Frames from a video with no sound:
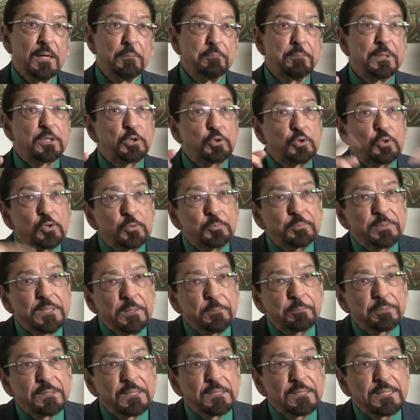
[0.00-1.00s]
but two
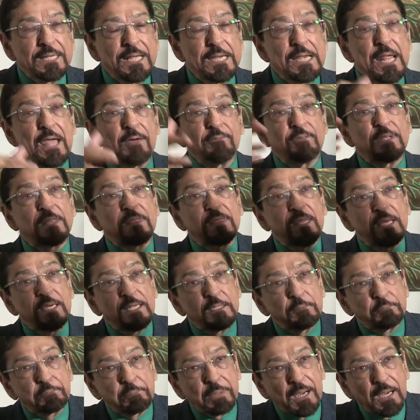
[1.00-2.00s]
people can have a
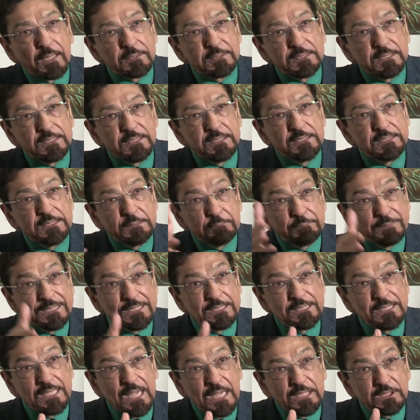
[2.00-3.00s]
third party
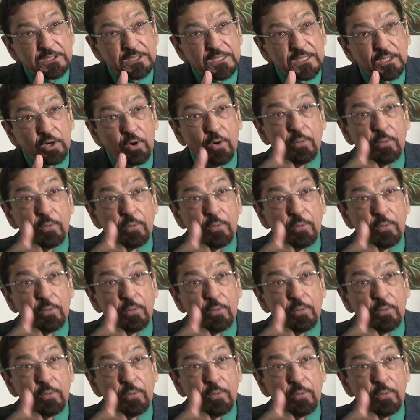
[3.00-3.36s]
mediator